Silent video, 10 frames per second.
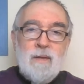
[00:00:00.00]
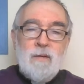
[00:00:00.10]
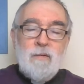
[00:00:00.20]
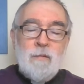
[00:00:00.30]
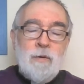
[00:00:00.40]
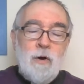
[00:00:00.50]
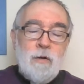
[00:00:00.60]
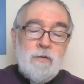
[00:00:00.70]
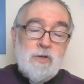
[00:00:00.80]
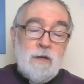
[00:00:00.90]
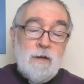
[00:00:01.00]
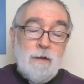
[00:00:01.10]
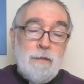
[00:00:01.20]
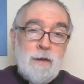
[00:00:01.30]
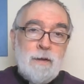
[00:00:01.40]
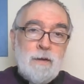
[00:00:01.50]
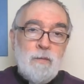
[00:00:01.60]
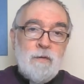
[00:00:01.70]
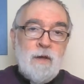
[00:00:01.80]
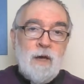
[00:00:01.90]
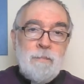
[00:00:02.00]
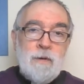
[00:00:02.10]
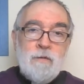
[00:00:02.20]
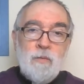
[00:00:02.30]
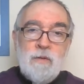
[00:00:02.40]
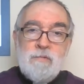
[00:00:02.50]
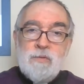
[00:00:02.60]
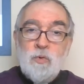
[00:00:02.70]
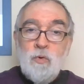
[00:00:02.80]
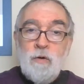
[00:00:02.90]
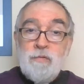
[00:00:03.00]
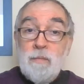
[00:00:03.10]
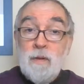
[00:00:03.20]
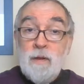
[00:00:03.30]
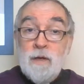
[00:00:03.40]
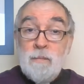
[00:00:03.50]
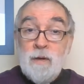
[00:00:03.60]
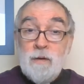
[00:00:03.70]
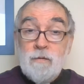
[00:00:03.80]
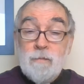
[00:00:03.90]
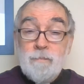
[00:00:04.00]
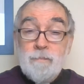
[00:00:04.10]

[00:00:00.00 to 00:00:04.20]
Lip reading: There was a part of Chad, I think, that was happy to withdraw from the limelight.